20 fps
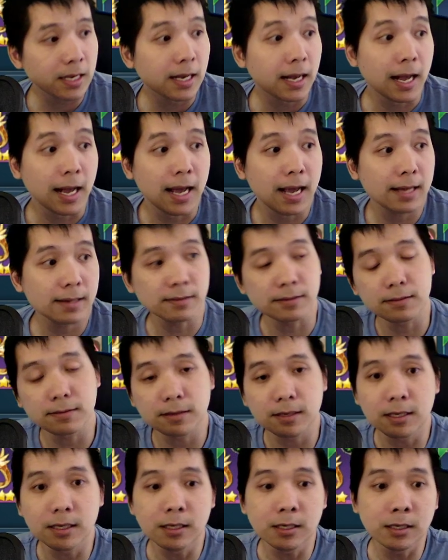And
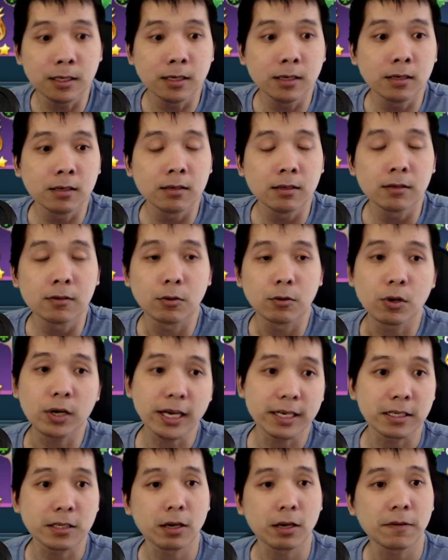okay,
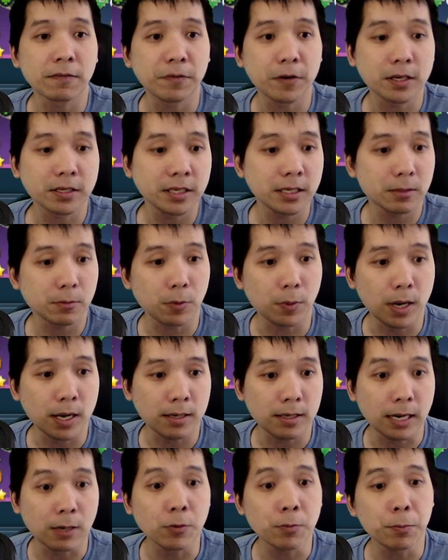so like for this one,
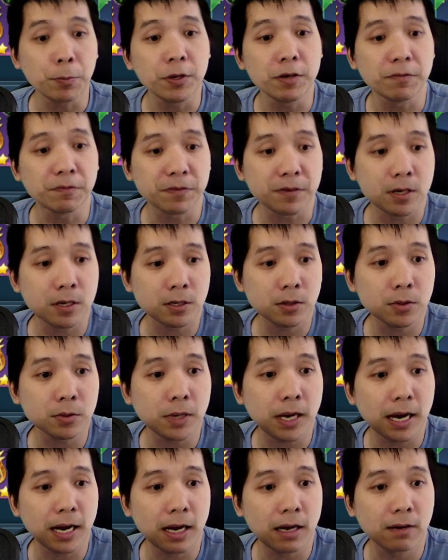I would prefer to
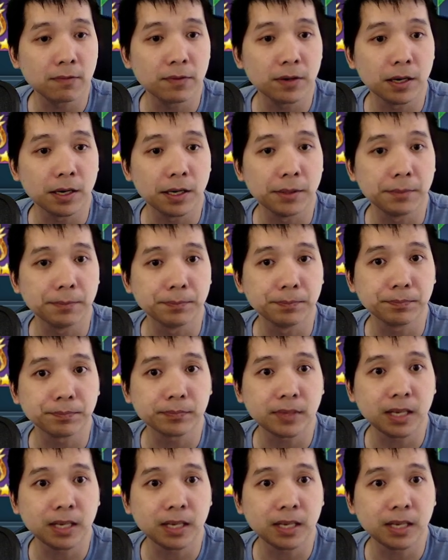have I